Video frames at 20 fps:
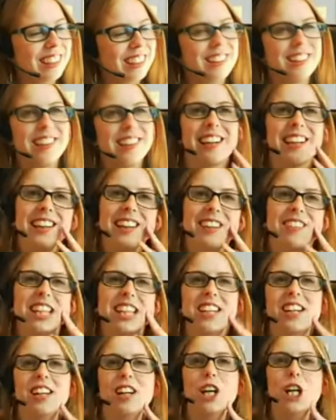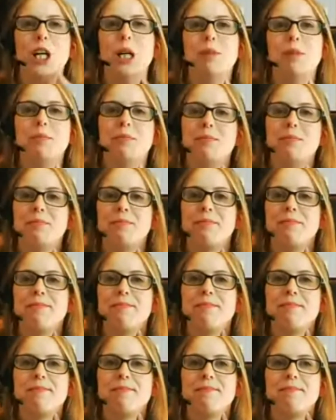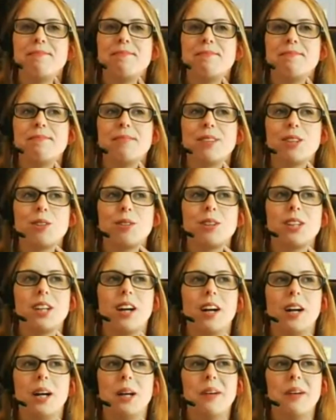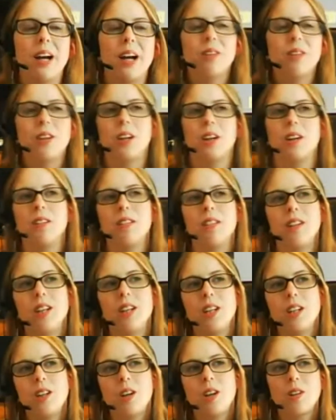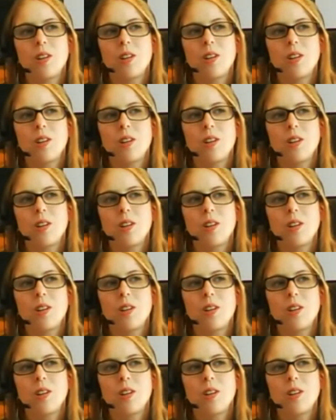see, I gotta think of a time. Do a time. I don't know. No